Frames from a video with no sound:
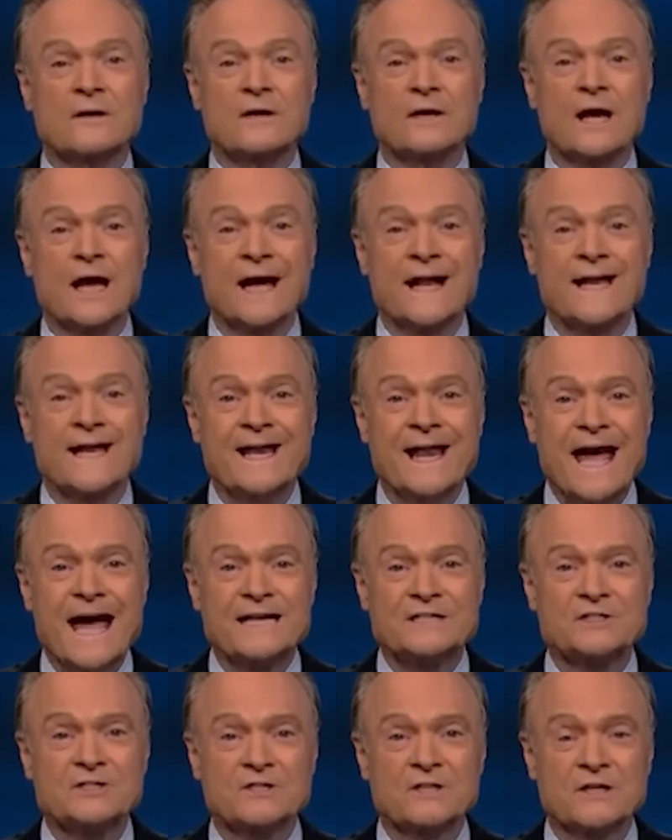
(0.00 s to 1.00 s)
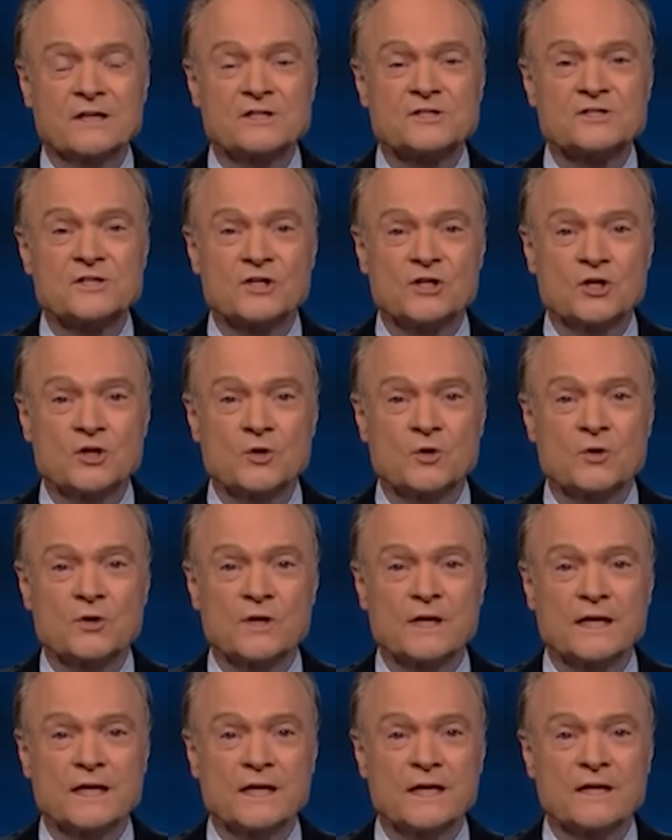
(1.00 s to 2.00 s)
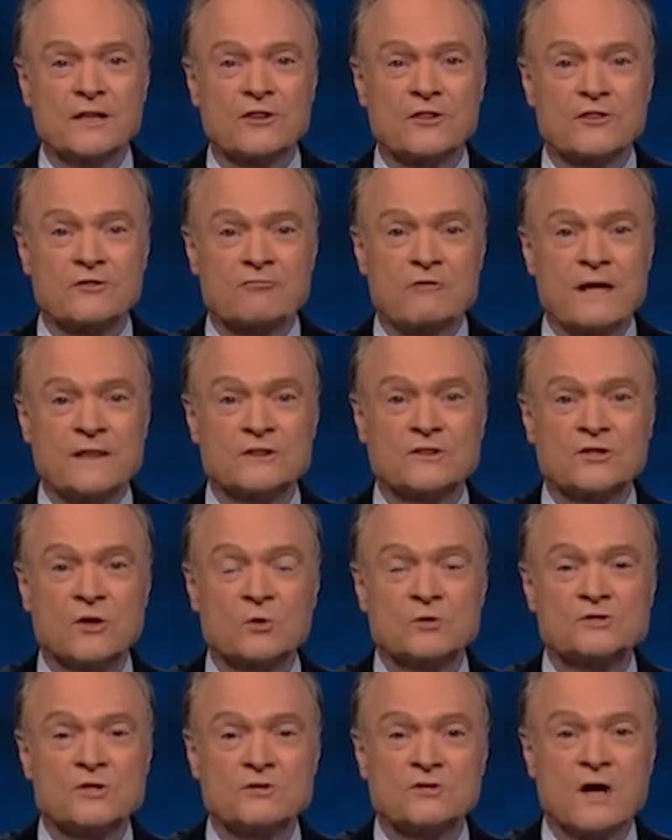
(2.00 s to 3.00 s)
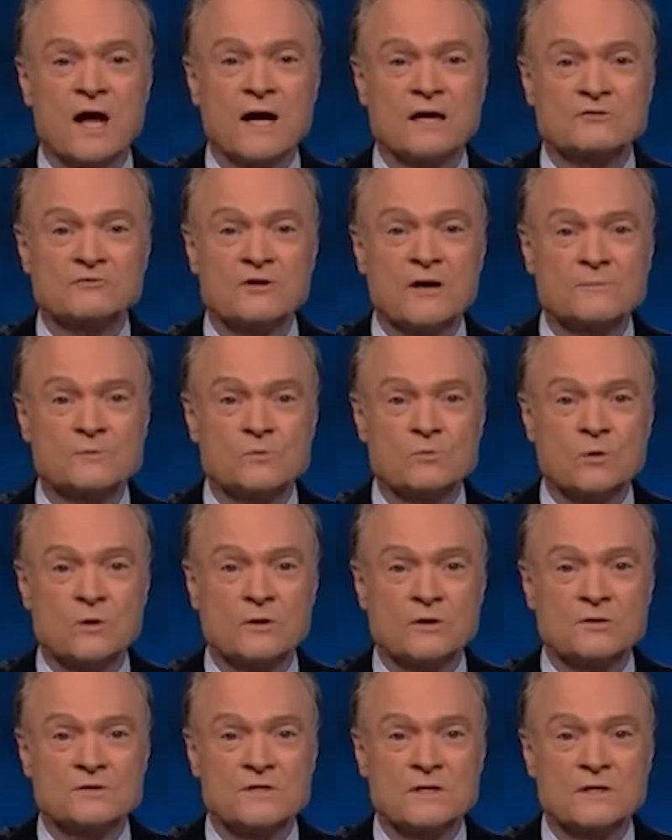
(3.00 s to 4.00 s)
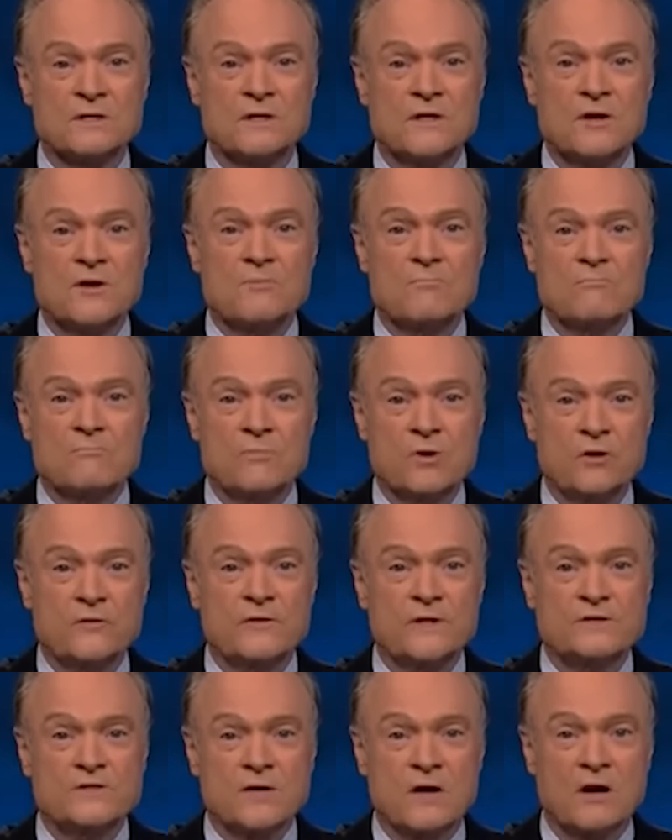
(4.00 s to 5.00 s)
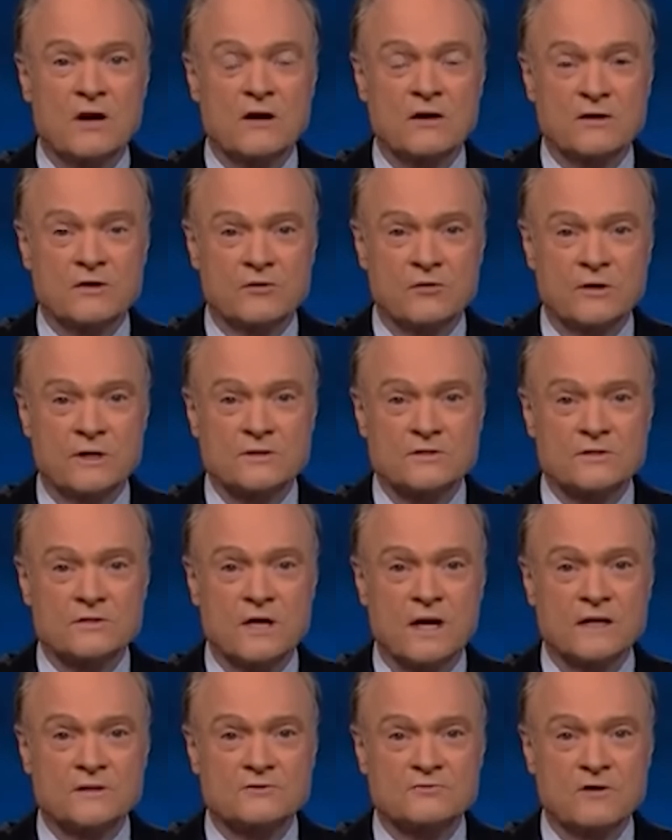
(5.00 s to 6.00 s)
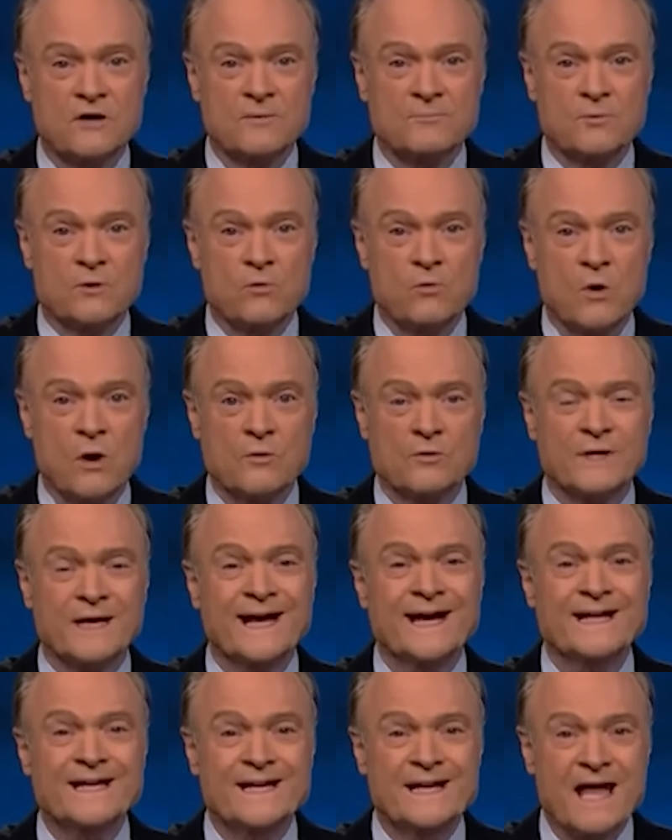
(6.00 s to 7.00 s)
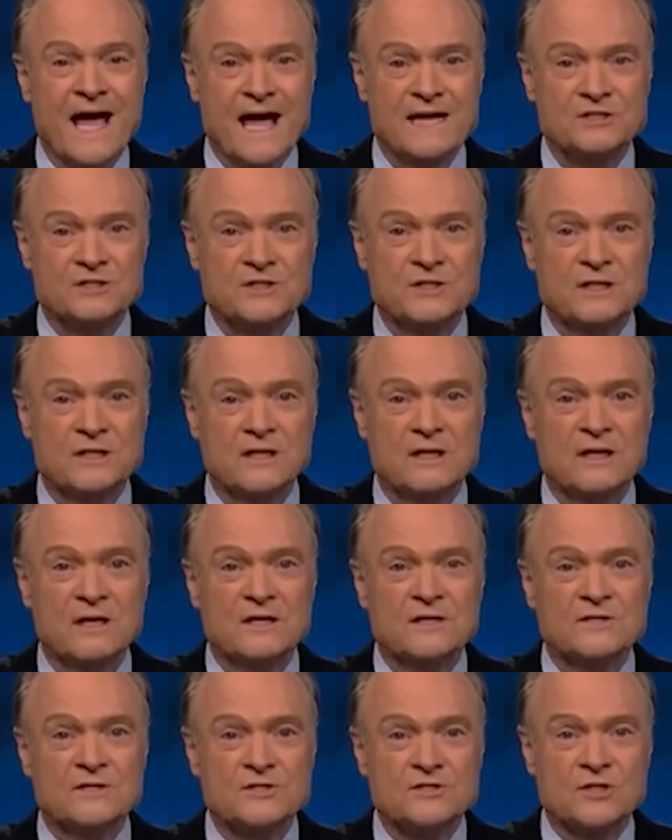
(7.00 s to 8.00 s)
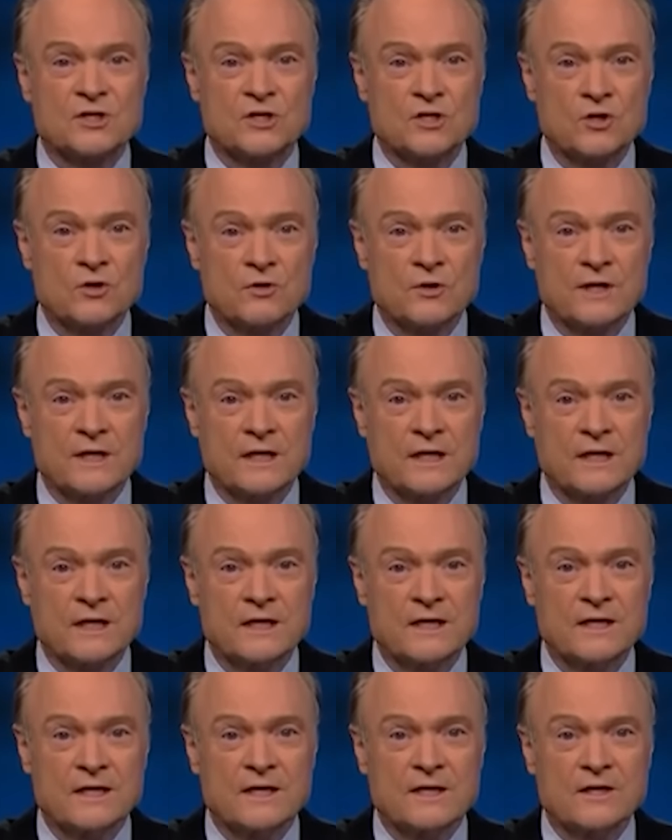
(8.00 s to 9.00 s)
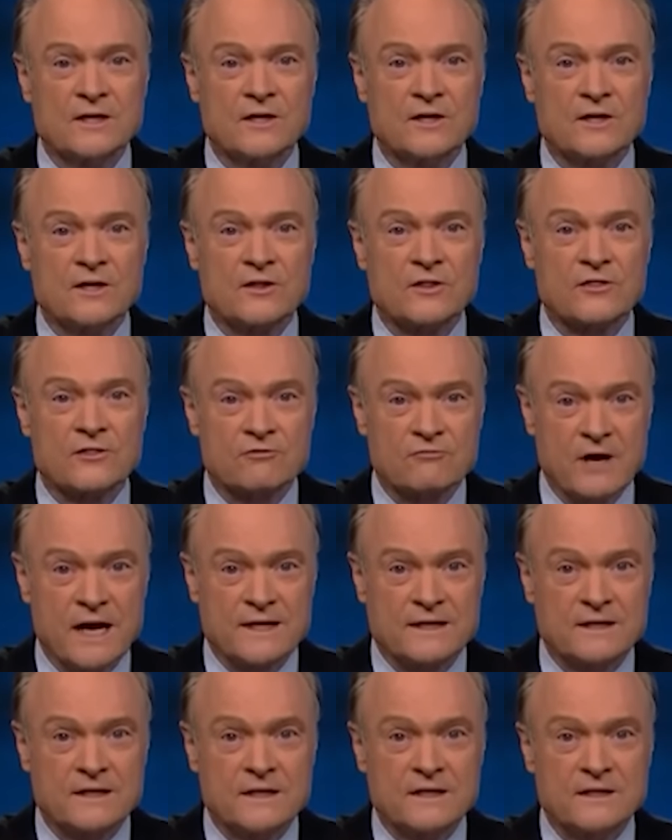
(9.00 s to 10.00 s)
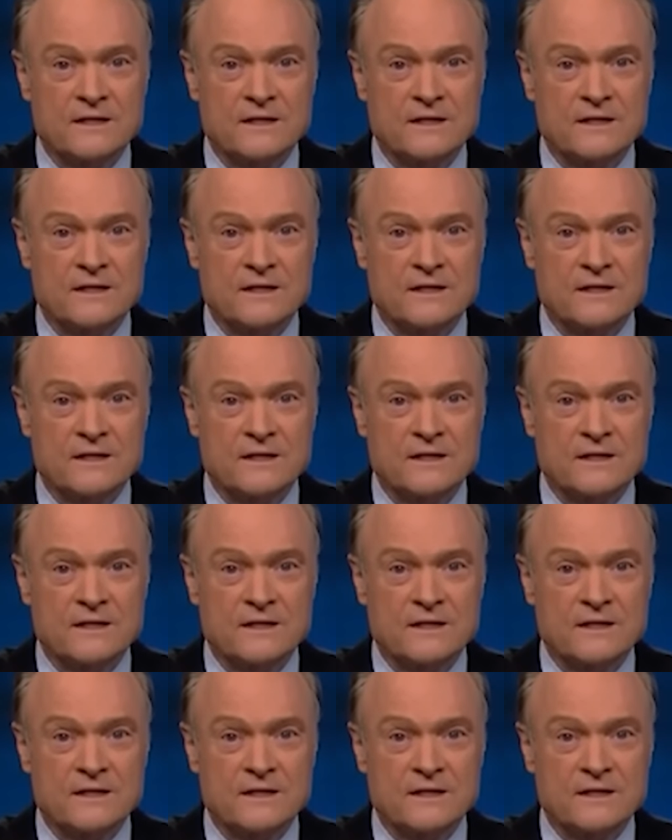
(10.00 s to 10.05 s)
A national security threat. Those are Donald Trump's words. Movies are, according to Donald Trump, quote, a national security threat.